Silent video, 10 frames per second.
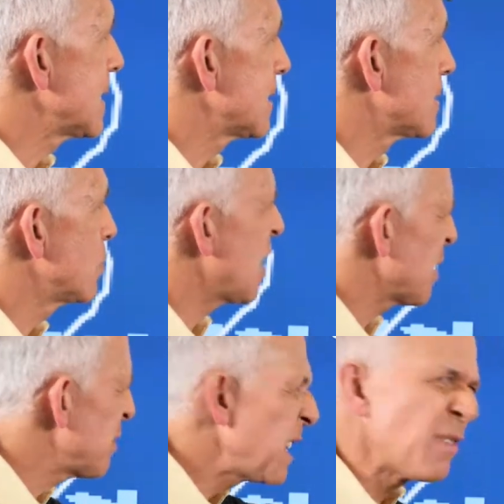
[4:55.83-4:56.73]
in some
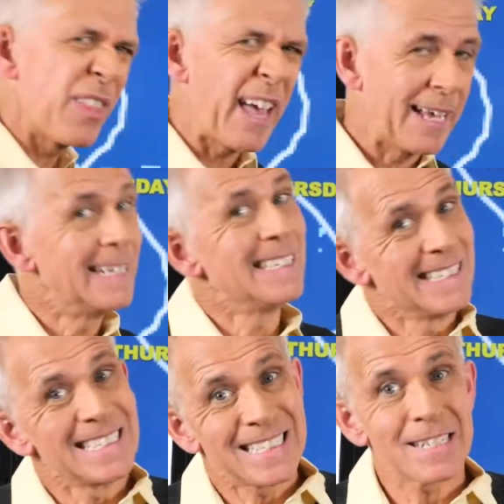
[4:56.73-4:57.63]
showers. But even that
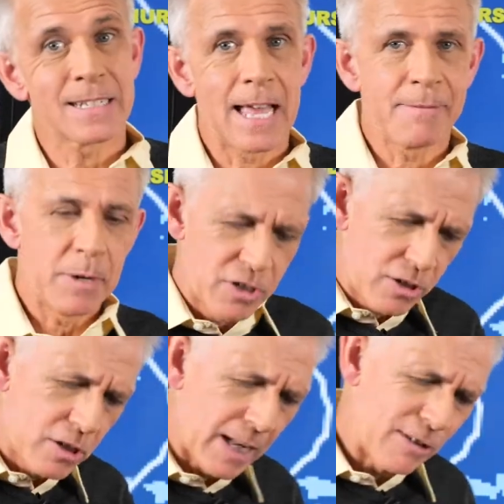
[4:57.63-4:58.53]
doesn't have much.
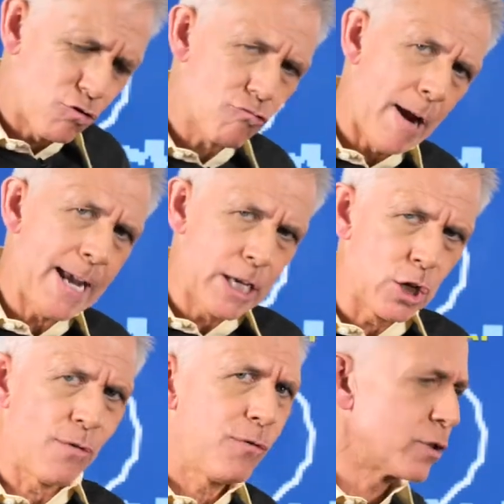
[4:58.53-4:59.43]
It's just like dragging
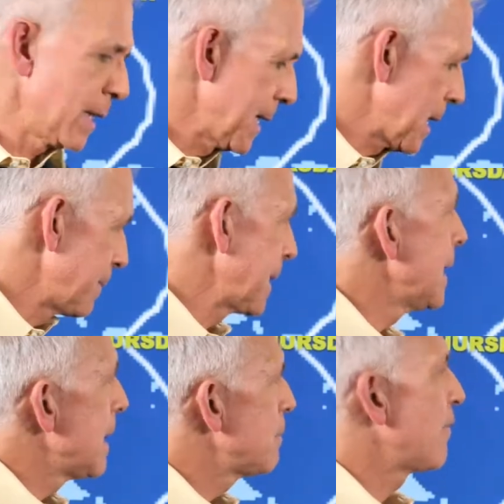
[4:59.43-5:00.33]
your foot a little bit
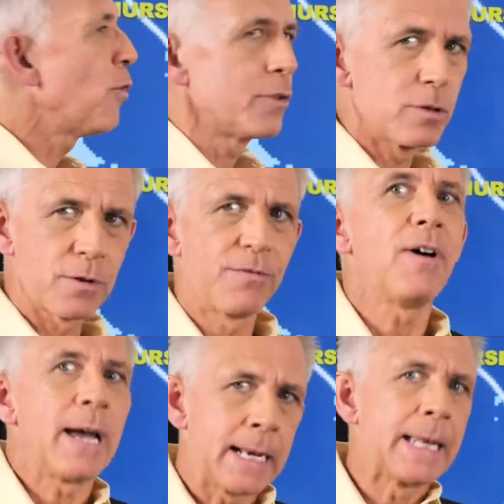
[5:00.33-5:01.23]
before you sort of
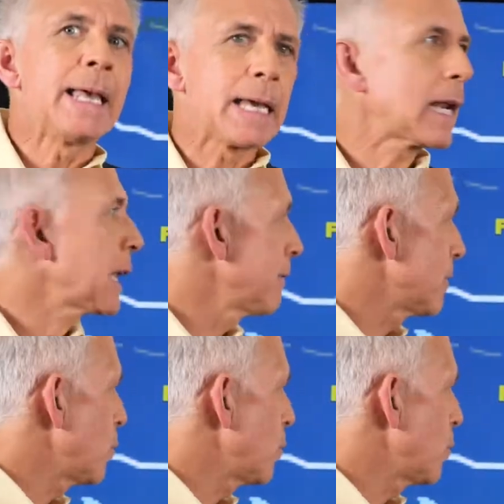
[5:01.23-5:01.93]
finally clear it